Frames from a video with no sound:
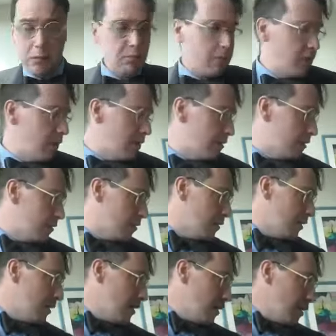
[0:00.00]
And
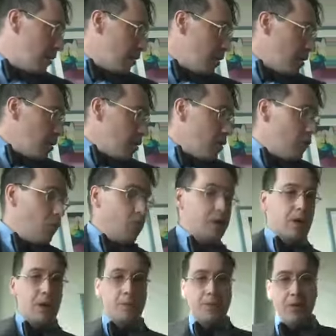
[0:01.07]
what it
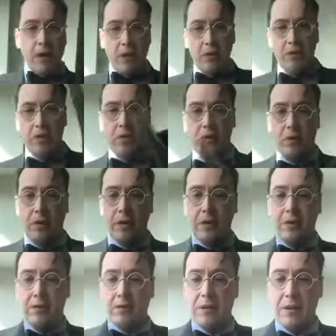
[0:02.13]
comes down to
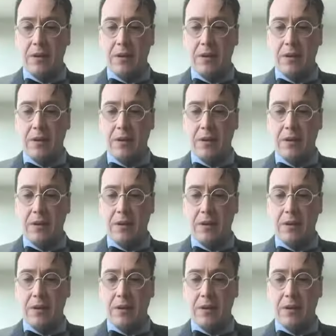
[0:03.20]
is